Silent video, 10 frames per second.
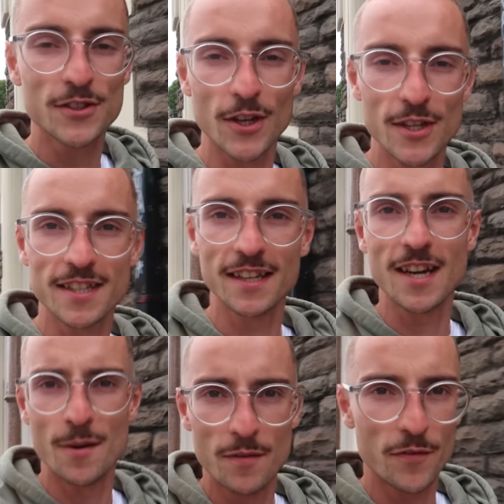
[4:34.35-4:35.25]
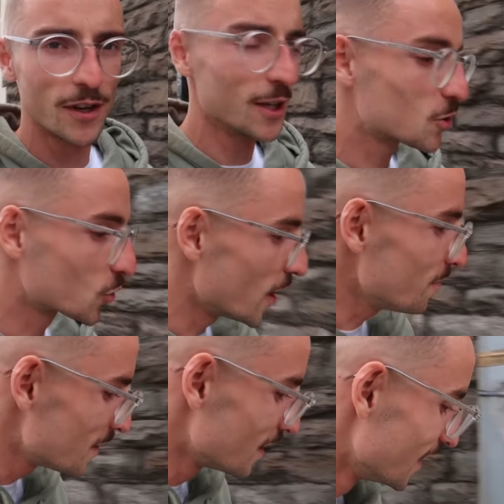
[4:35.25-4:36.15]
So he said, come in for a little
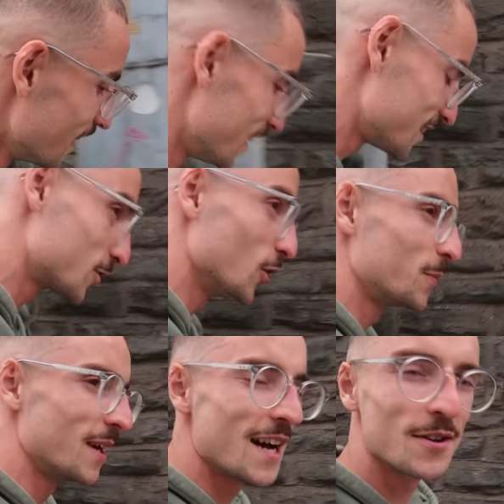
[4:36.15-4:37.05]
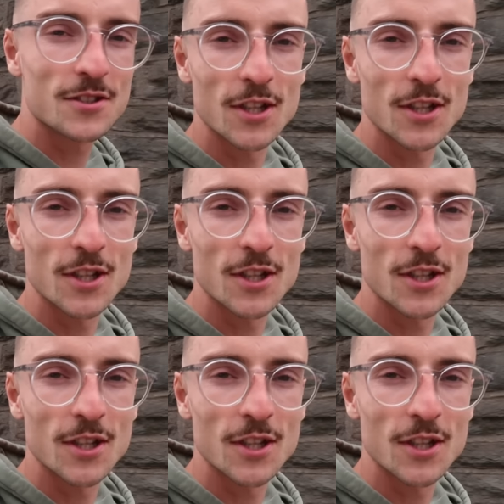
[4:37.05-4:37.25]
trim. He sorted me out.